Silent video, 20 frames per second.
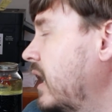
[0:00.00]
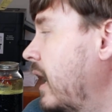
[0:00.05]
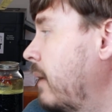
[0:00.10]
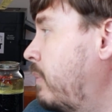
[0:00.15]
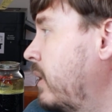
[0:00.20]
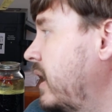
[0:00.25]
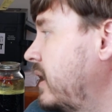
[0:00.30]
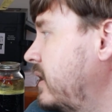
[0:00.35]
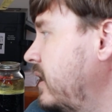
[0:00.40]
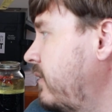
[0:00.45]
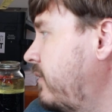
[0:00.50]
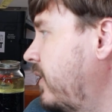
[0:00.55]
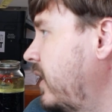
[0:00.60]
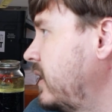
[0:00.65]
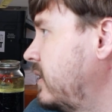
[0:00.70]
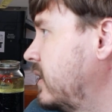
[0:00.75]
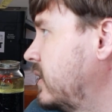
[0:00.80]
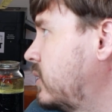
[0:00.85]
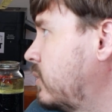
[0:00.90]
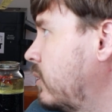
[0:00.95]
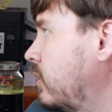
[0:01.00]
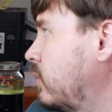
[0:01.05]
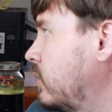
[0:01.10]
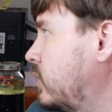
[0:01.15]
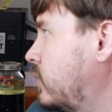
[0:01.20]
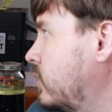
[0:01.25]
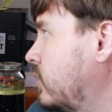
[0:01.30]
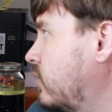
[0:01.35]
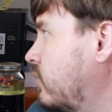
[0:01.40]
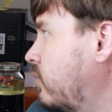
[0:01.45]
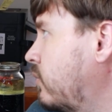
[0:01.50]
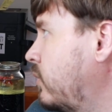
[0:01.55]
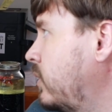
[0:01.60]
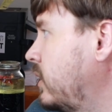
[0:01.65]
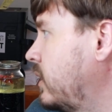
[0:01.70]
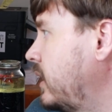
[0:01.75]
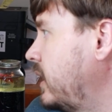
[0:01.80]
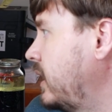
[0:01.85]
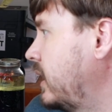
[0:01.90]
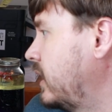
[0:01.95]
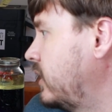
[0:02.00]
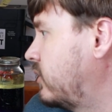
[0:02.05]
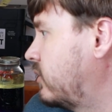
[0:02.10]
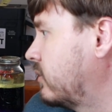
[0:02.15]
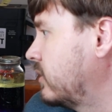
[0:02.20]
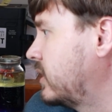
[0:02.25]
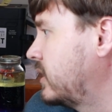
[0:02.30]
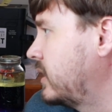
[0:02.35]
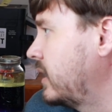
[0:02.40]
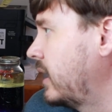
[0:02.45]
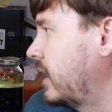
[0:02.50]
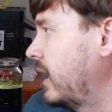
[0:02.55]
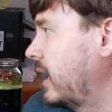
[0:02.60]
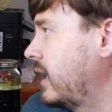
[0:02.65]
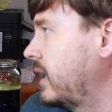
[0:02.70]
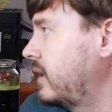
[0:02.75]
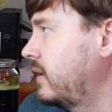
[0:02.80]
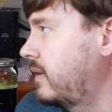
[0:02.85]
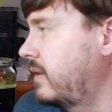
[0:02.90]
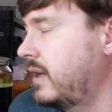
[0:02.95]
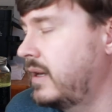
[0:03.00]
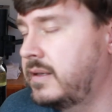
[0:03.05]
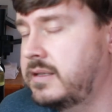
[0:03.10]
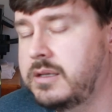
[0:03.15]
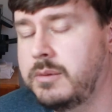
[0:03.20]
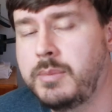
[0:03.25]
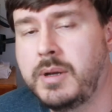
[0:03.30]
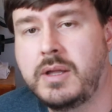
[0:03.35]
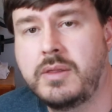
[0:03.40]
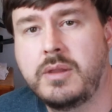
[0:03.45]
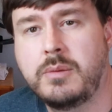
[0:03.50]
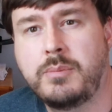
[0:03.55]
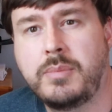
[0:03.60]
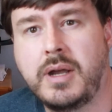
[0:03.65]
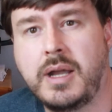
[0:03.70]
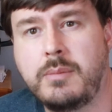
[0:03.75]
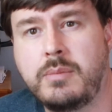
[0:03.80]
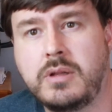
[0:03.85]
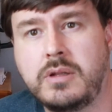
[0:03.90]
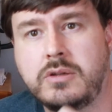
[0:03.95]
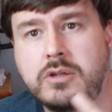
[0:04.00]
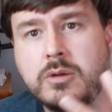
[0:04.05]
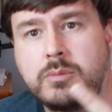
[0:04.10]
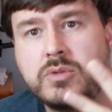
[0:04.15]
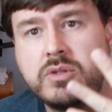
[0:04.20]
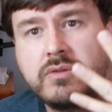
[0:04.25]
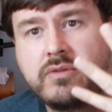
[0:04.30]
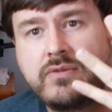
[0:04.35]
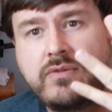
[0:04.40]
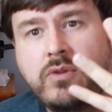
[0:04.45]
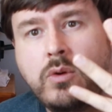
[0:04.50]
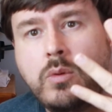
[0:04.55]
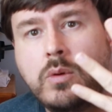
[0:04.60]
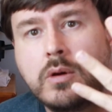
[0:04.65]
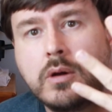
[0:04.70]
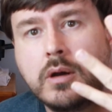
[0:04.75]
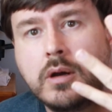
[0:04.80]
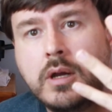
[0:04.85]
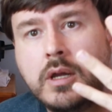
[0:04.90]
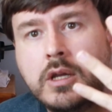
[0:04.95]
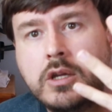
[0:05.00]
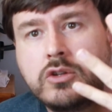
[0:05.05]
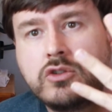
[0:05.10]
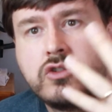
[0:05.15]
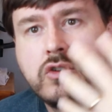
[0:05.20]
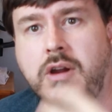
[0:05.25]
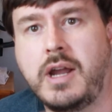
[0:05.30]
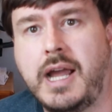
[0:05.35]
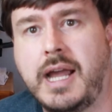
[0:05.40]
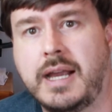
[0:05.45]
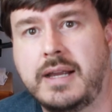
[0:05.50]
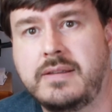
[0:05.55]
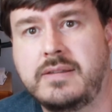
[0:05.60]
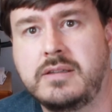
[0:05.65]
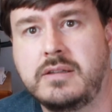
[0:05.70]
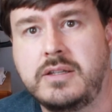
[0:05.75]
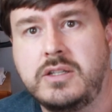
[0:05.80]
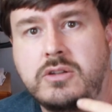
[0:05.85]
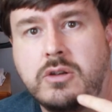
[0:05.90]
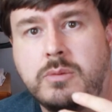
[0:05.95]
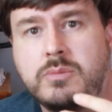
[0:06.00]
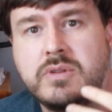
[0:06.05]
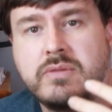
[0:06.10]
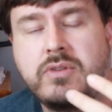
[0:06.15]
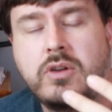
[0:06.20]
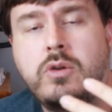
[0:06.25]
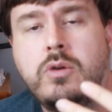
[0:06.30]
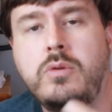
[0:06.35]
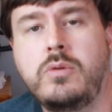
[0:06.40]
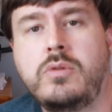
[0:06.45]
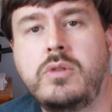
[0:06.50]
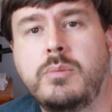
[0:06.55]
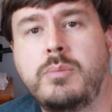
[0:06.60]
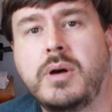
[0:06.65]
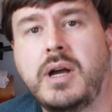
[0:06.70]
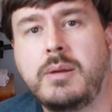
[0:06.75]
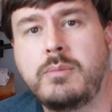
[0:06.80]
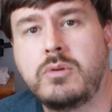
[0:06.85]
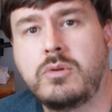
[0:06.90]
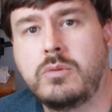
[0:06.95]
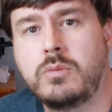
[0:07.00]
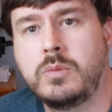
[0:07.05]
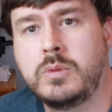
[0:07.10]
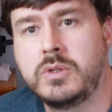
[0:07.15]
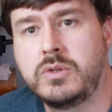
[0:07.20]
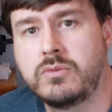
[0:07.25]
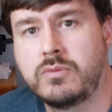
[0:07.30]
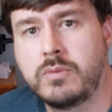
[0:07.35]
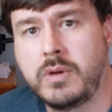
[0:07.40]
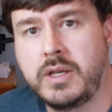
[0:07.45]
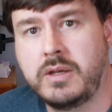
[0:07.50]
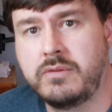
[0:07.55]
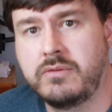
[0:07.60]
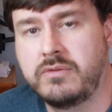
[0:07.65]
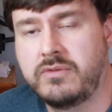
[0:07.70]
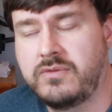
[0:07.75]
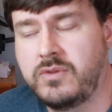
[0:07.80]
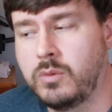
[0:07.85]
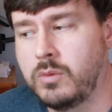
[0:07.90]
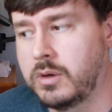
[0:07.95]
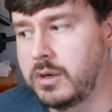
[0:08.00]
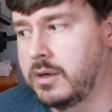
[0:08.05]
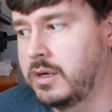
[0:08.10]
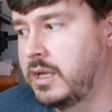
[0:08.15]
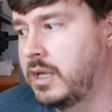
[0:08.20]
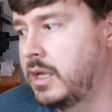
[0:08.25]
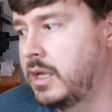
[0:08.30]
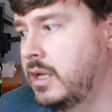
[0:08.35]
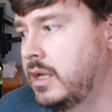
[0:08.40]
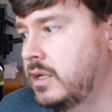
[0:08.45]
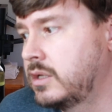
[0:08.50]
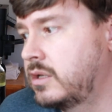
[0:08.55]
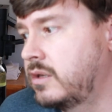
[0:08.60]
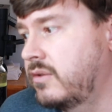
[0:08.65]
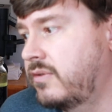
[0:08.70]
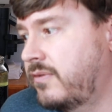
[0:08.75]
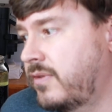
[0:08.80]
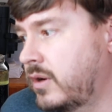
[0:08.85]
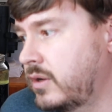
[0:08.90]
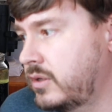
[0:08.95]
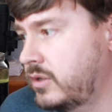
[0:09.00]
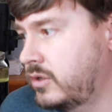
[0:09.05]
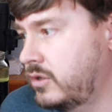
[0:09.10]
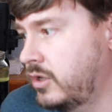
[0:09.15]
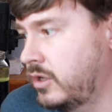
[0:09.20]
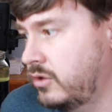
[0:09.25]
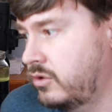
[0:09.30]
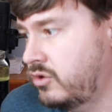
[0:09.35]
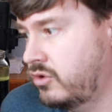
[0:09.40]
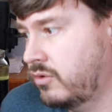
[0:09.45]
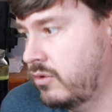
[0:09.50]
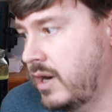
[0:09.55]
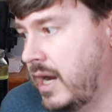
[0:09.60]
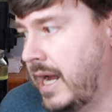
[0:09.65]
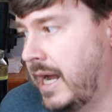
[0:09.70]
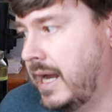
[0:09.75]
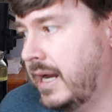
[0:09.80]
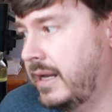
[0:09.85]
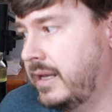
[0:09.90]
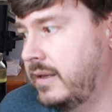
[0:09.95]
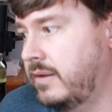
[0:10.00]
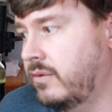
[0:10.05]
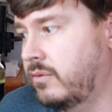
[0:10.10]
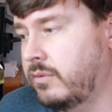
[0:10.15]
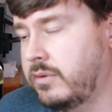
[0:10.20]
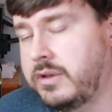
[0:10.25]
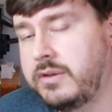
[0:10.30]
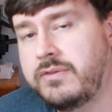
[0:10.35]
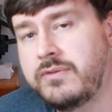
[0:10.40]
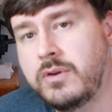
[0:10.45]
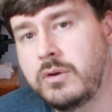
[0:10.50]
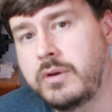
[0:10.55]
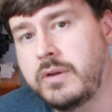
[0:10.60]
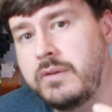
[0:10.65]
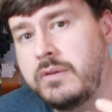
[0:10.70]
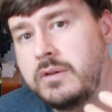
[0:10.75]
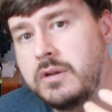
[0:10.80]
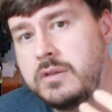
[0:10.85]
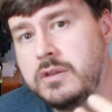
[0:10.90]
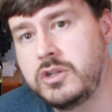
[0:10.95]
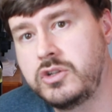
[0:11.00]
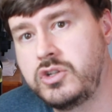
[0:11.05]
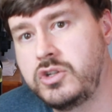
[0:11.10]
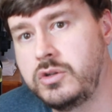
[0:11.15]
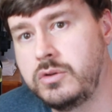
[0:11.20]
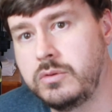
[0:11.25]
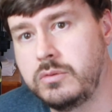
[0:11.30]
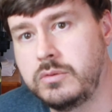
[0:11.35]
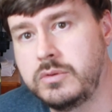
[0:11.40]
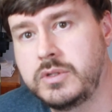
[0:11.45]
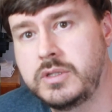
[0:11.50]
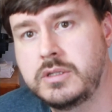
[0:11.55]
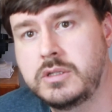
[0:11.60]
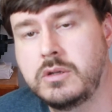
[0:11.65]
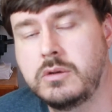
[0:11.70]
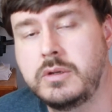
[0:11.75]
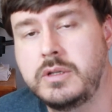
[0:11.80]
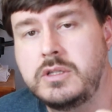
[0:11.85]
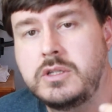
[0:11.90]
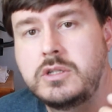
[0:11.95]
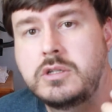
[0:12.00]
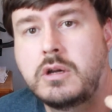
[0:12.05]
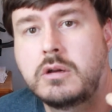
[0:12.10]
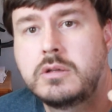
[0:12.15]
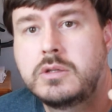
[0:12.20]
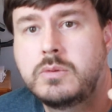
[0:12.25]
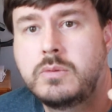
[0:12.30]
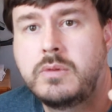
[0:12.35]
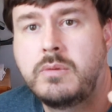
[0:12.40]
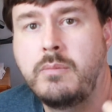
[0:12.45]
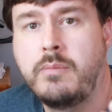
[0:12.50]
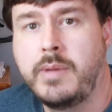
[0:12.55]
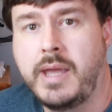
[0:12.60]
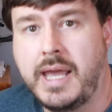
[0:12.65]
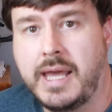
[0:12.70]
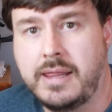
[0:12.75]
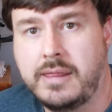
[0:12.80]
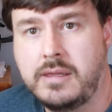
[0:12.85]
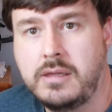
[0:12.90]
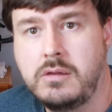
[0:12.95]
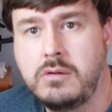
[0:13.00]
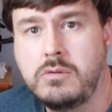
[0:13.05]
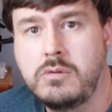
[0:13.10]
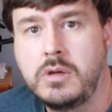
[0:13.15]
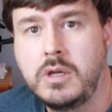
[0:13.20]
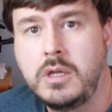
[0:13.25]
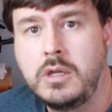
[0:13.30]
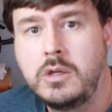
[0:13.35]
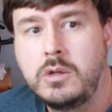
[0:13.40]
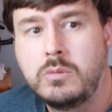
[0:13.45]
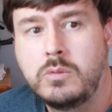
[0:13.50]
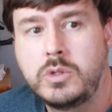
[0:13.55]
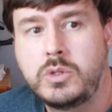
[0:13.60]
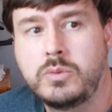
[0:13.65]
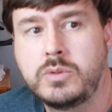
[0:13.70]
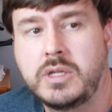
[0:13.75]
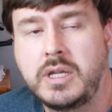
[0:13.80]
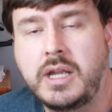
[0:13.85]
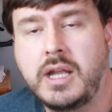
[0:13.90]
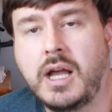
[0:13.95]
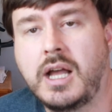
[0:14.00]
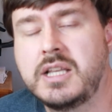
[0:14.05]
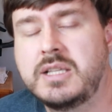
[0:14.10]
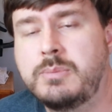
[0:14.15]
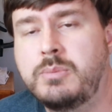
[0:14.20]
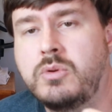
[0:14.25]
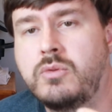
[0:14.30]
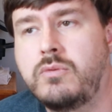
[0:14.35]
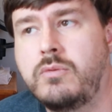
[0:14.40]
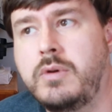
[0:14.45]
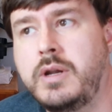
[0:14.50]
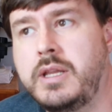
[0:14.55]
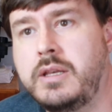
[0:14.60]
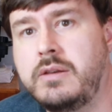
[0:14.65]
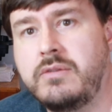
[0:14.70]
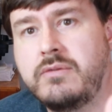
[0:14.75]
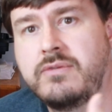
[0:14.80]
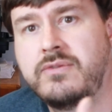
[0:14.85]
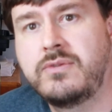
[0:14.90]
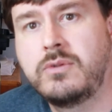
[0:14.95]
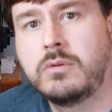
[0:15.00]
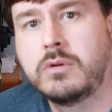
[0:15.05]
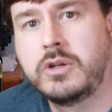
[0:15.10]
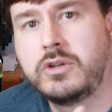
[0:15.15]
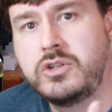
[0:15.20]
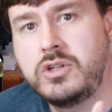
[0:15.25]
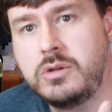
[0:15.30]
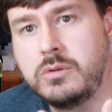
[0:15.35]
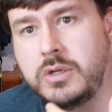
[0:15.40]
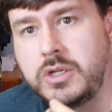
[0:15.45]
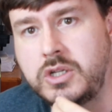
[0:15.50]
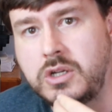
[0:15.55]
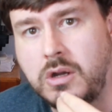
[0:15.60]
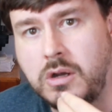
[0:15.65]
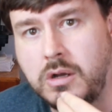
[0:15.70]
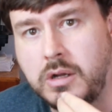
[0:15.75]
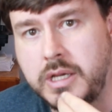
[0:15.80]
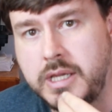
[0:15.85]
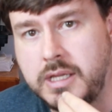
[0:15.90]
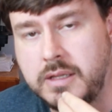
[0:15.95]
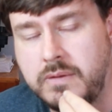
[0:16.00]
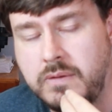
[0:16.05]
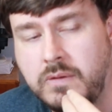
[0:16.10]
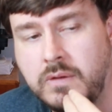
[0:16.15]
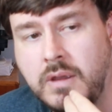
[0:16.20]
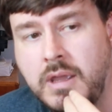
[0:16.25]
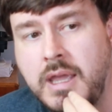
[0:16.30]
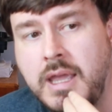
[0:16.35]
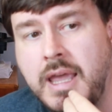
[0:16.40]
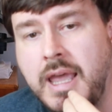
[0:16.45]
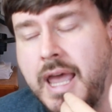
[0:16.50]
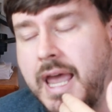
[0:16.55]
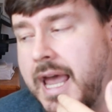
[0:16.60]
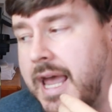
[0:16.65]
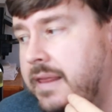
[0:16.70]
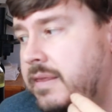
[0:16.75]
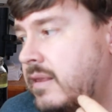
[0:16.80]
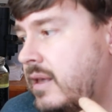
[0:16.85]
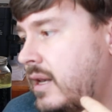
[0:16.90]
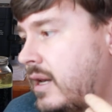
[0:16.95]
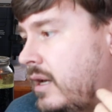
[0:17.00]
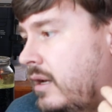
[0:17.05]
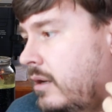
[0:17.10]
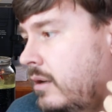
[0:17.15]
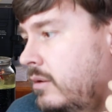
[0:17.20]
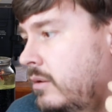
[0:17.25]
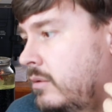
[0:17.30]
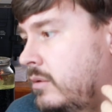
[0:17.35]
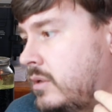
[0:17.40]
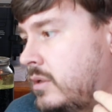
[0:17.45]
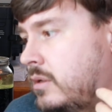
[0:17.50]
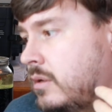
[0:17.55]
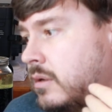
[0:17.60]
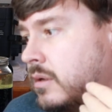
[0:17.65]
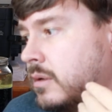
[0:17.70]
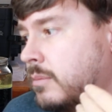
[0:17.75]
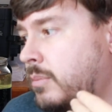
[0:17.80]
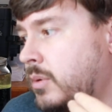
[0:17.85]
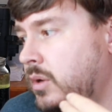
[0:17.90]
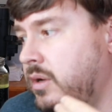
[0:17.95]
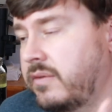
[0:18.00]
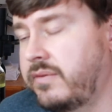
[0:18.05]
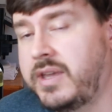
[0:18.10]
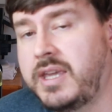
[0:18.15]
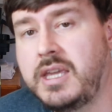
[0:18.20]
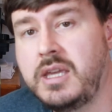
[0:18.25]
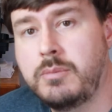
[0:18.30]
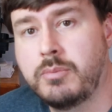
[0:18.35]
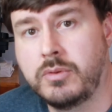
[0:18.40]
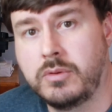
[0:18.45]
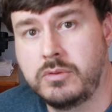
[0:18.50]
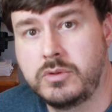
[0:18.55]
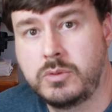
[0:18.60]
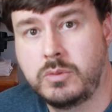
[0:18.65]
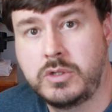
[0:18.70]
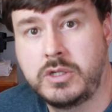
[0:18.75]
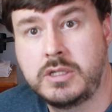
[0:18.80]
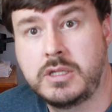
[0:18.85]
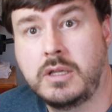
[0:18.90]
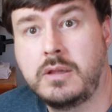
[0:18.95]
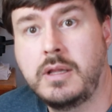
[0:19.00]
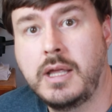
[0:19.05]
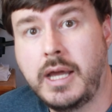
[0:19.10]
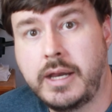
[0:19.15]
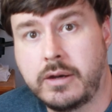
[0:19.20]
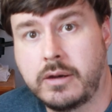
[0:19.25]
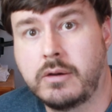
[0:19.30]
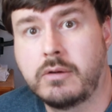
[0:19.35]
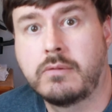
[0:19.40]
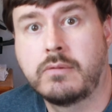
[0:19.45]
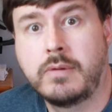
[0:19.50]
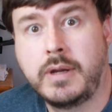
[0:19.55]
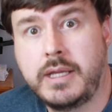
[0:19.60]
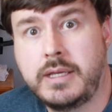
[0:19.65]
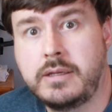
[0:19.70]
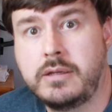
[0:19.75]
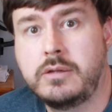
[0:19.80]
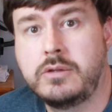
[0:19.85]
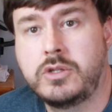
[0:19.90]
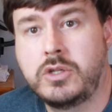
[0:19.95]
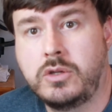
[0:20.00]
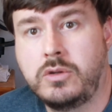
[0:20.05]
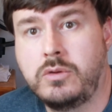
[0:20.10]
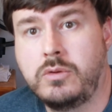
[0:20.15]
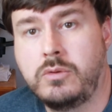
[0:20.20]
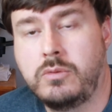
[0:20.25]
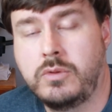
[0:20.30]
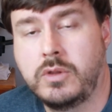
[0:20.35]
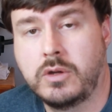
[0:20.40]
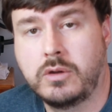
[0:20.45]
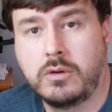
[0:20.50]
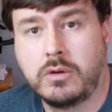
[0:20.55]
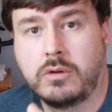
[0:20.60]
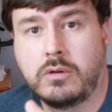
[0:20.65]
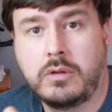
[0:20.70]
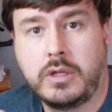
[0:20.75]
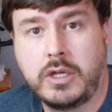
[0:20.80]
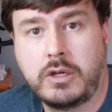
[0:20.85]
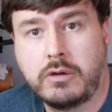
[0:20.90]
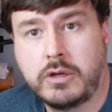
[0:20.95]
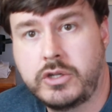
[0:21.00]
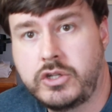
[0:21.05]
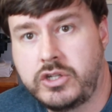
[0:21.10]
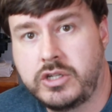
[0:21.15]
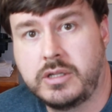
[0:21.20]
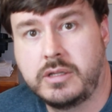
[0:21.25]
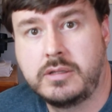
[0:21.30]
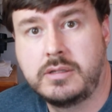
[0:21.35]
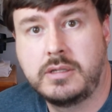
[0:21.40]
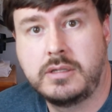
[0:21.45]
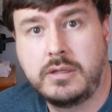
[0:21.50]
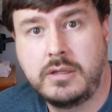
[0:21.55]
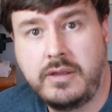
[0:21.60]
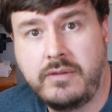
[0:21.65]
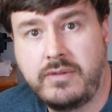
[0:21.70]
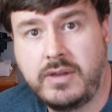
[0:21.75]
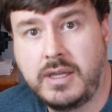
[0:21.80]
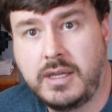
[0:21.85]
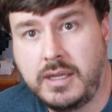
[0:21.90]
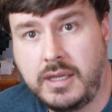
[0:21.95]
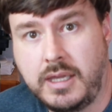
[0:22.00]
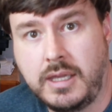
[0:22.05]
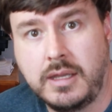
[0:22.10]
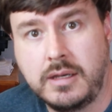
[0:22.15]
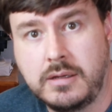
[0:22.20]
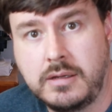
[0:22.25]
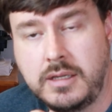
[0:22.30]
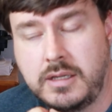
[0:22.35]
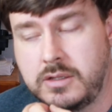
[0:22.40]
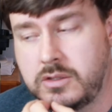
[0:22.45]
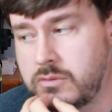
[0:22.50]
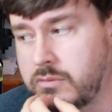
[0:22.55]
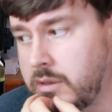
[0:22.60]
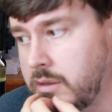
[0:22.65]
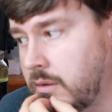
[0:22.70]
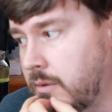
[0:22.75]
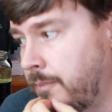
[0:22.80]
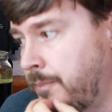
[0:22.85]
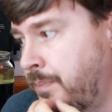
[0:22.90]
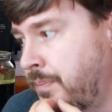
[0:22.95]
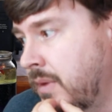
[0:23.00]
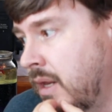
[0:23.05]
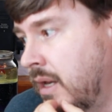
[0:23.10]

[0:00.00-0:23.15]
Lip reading: But I did find this one, which was really interesting, and it thinks about the Bible in terms of 4 tracks, in terms of who the Bible was written for. So the first track is really focused on the Jews. So it starts with Matthew, which was a gospel written for a Jewish audience. And then it goes to the book of Hebrews, which is a letter written to the early Christians living in Israel.